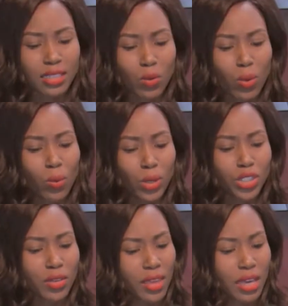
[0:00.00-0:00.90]
what
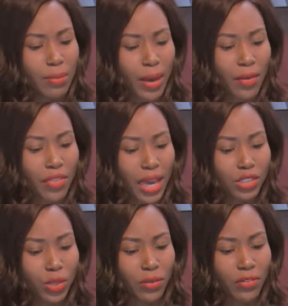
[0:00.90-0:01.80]
do you think about
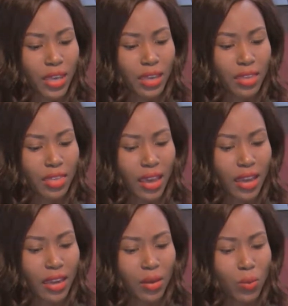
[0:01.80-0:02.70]
that? Do you think
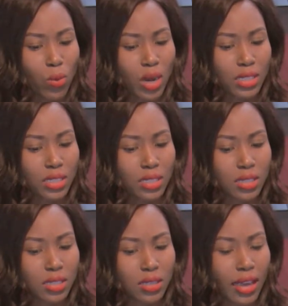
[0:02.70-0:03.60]
the
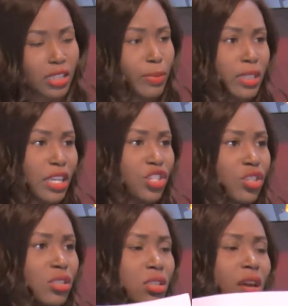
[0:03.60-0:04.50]

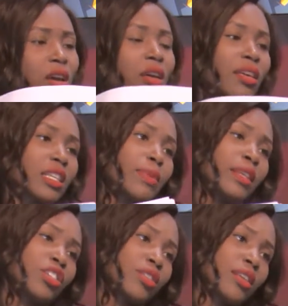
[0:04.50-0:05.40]

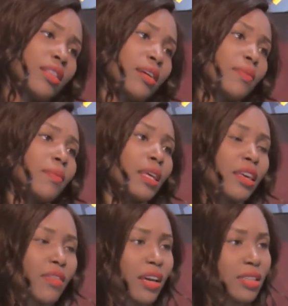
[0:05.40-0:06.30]
explanation and them
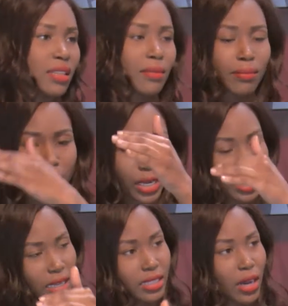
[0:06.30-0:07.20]
giving us and
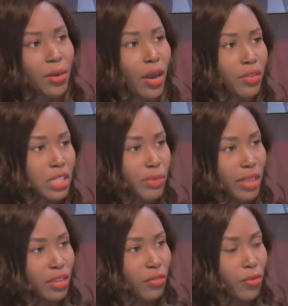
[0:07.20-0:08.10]
breaking it down how they
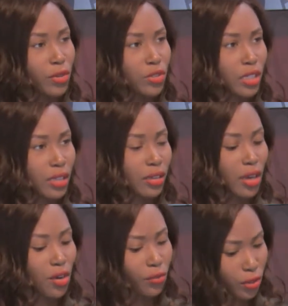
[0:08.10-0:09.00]
spent the
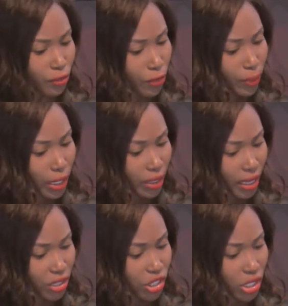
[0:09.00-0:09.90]
44 million
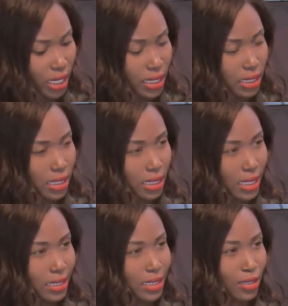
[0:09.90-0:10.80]
Kenyan shillings
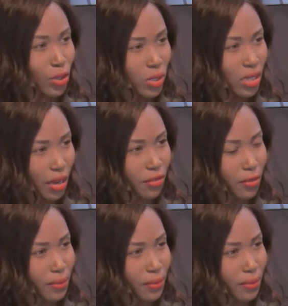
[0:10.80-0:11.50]
is good enough?